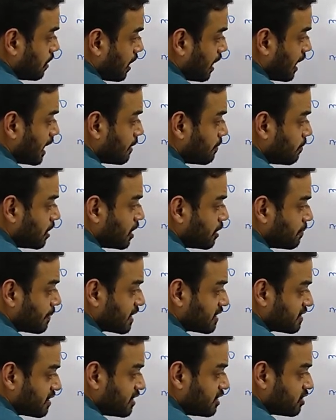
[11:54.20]
High blood
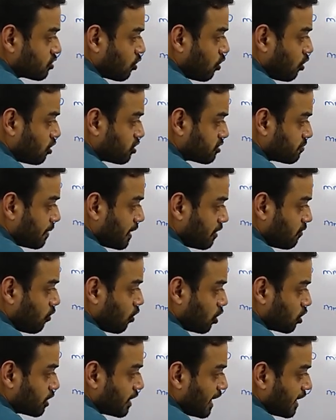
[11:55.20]
pressure is caused by
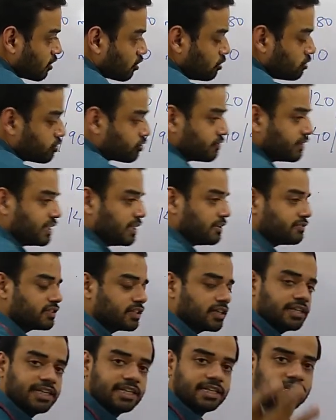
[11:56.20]
what? That also we have
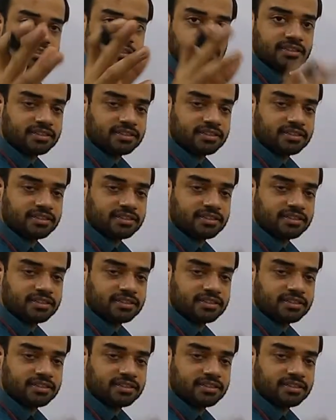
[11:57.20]
studied in